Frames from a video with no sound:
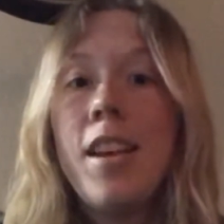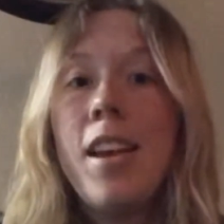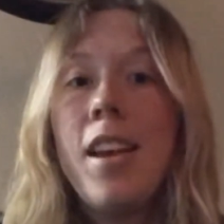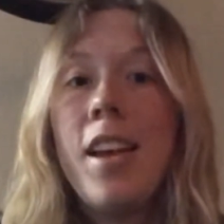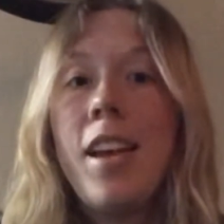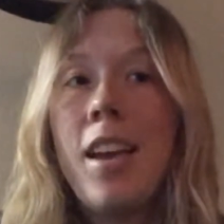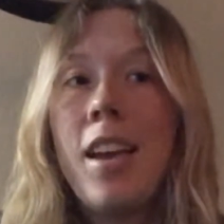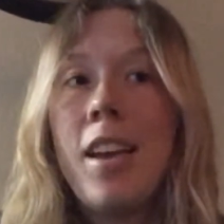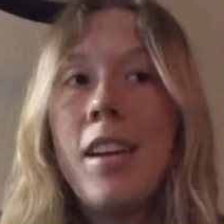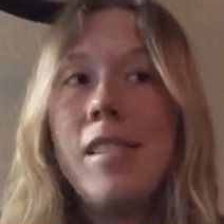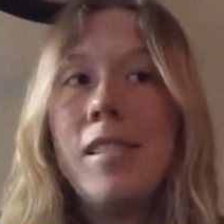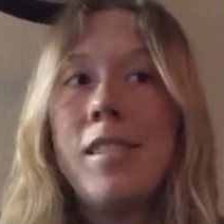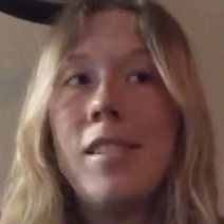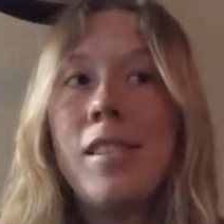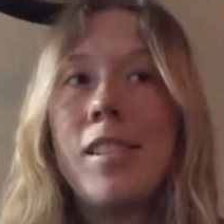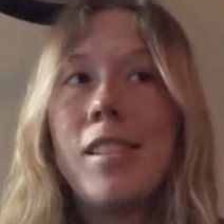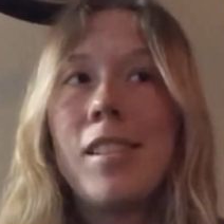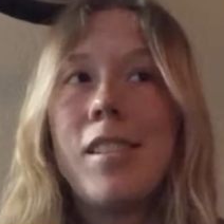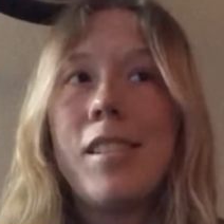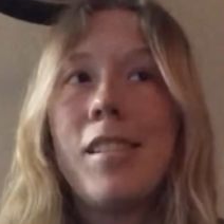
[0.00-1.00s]
And
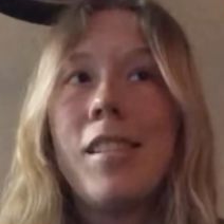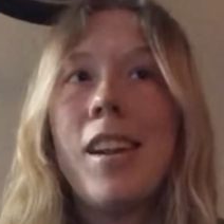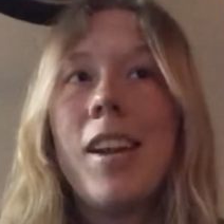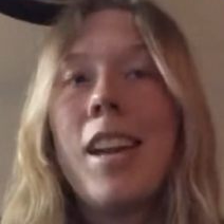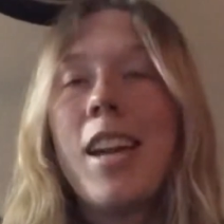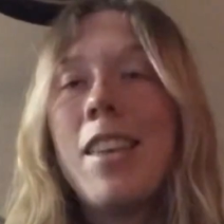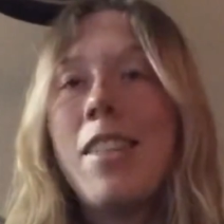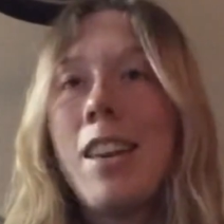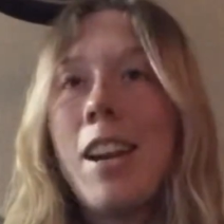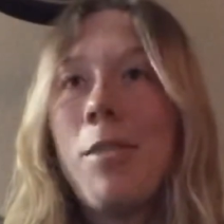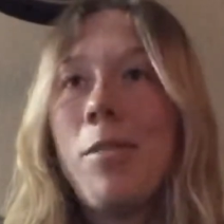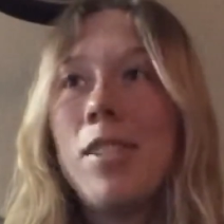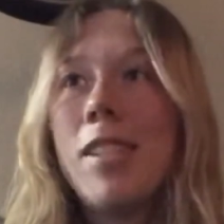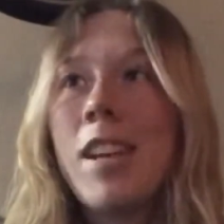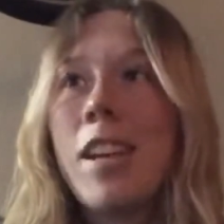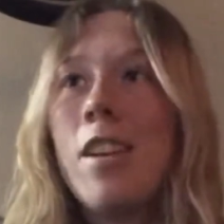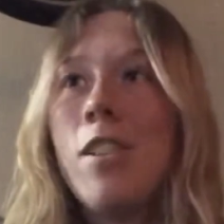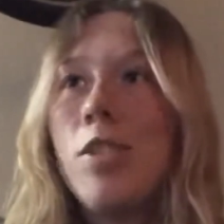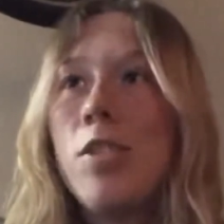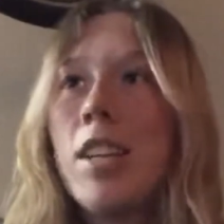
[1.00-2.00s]
again, that one's
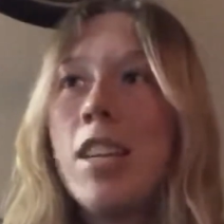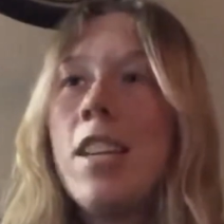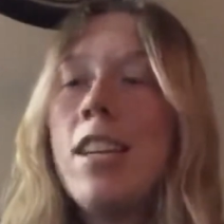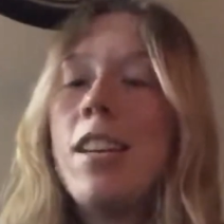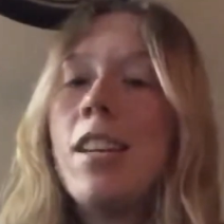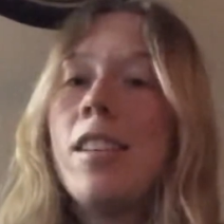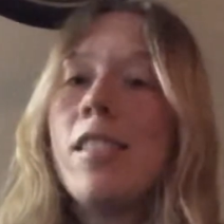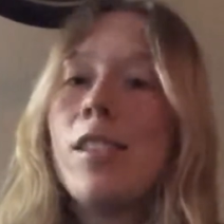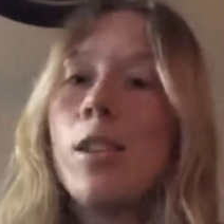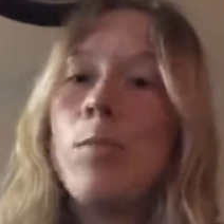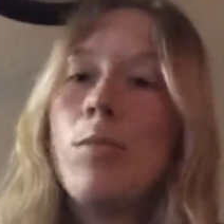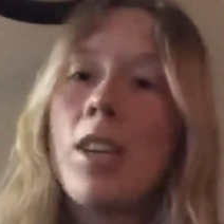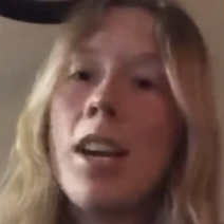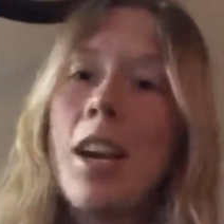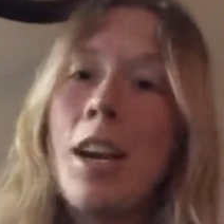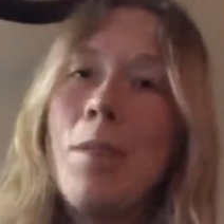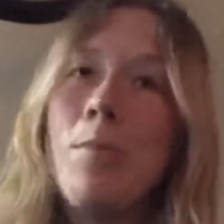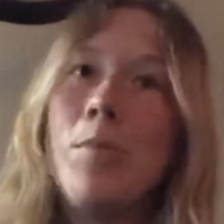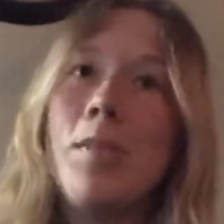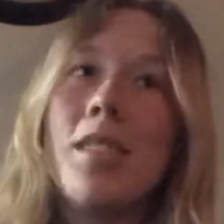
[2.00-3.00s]
kind of tricky because
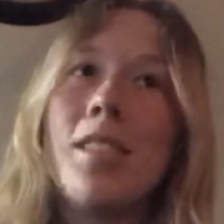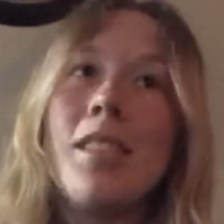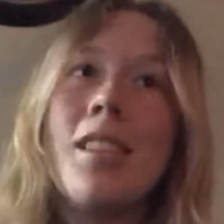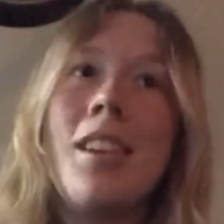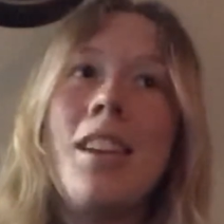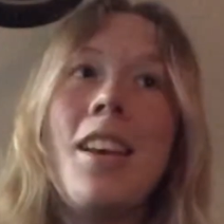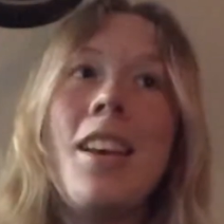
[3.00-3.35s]
sometimes